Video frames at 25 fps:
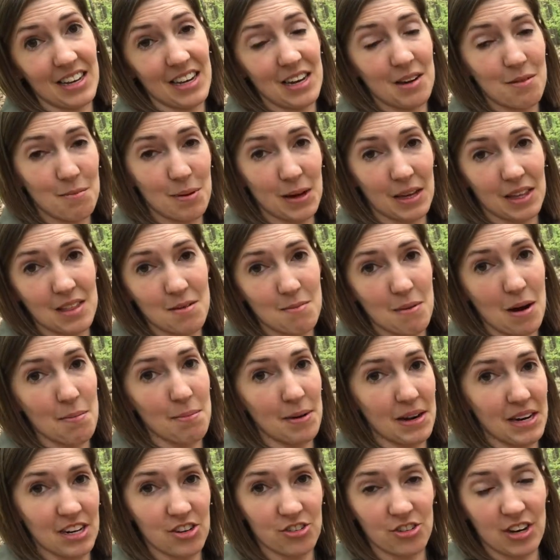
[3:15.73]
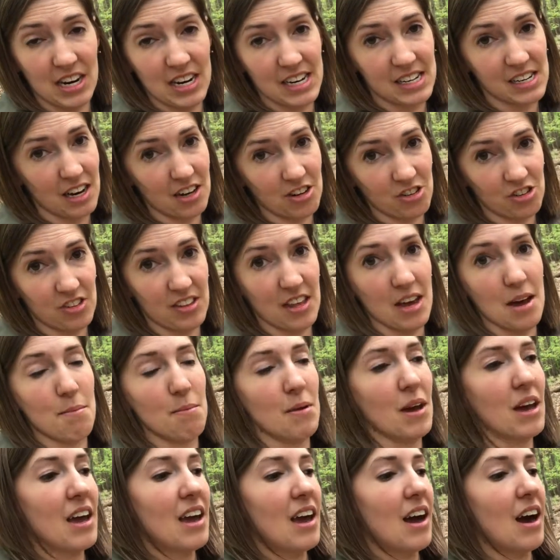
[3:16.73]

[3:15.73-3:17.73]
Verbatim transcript: I didn't pick them up, I didn't try to touch them.